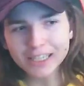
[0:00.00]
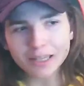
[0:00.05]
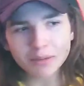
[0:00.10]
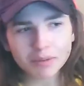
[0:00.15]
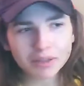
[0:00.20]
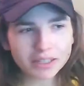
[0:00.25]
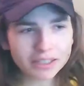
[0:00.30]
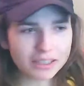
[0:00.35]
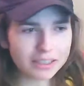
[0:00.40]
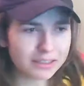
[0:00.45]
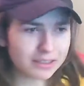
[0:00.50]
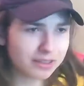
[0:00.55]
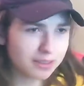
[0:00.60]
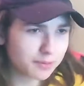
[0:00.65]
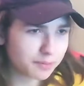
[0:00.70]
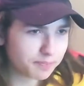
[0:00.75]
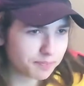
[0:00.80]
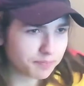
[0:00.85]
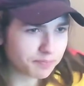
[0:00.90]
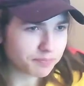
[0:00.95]
him at least,
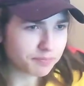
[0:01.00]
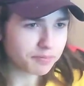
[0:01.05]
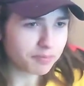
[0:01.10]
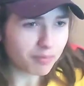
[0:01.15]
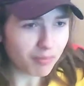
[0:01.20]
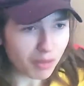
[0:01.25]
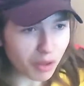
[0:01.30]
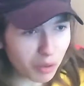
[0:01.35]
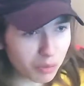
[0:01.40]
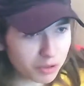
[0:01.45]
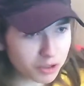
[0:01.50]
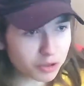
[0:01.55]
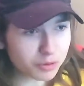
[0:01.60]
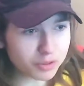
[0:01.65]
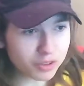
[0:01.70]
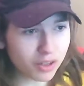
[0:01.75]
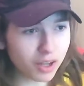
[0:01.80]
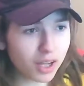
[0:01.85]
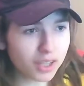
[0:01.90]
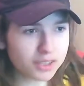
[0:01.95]
which was
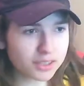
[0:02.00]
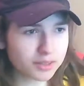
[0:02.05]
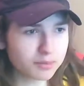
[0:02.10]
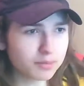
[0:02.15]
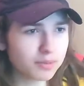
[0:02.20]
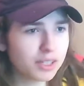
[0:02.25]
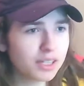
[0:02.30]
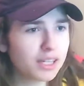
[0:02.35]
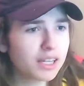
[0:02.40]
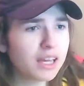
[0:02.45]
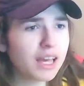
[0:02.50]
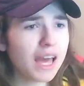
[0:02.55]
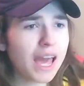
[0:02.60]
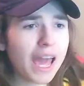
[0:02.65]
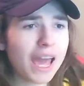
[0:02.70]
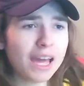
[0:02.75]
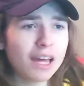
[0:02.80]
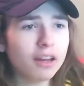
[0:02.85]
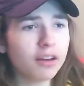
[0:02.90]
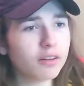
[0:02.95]
awesome.
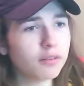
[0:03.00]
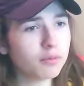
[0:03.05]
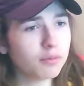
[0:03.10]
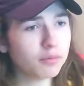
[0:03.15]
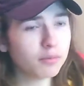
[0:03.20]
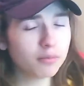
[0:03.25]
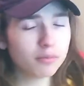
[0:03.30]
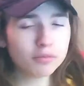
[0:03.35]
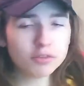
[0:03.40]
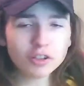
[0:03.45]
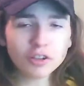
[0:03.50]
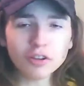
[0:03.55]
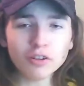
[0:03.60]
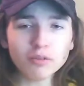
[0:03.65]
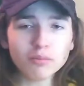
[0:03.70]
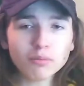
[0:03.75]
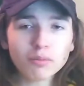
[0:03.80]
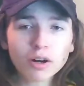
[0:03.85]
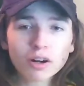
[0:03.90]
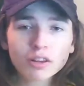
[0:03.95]
And
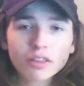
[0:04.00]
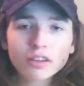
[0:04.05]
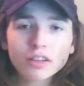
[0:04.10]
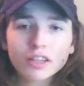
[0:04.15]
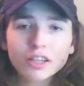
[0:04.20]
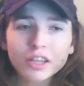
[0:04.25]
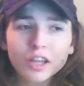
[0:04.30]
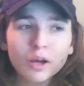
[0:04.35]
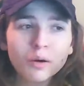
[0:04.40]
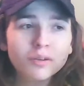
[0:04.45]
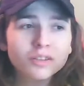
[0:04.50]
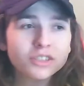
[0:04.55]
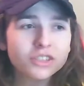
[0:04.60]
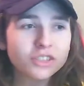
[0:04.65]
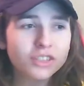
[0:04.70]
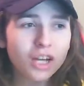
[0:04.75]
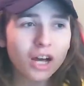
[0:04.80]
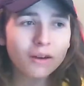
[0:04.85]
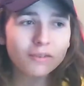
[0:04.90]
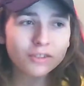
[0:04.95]
dude, Martha and Lois's
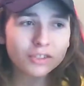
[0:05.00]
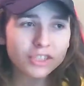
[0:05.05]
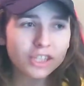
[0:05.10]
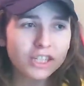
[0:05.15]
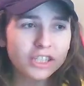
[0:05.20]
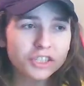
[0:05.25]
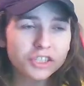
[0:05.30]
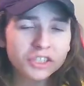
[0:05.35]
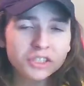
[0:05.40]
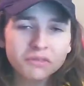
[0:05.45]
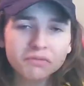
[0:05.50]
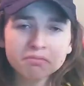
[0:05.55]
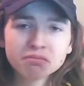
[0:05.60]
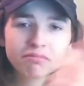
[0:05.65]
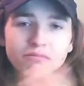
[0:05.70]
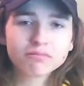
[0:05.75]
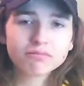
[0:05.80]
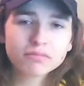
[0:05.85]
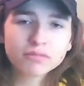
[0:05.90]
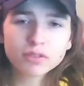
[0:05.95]
conversation,
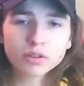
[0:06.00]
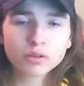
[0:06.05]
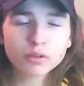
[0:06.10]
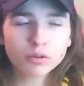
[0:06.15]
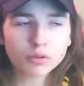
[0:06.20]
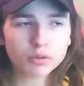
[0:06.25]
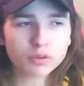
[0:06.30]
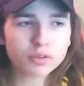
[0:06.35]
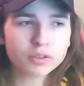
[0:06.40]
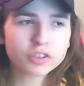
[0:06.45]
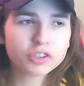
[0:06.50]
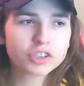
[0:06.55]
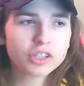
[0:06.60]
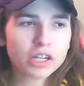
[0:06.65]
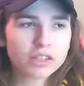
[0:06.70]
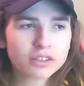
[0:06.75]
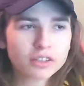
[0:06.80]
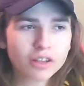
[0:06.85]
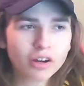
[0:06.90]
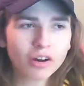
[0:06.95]
oof,
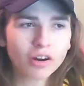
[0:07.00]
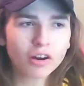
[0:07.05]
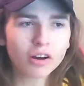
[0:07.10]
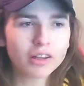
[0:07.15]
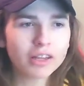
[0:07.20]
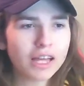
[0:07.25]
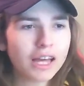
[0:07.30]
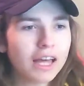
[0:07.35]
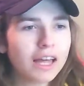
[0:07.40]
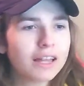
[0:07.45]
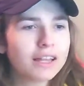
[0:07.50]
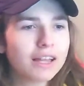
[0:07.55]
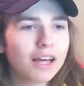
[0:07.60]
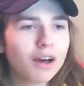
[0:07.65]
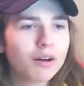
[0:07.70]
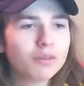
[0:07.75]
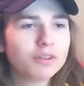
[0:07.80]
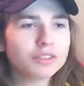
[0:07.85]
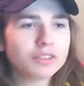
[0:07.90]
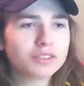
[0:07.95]
shot to the heart. That
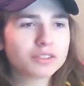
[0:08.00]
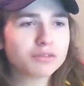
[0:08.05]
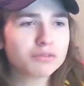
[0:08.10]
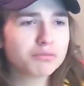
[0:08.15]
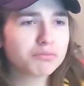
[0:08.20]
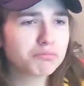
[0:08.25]
was.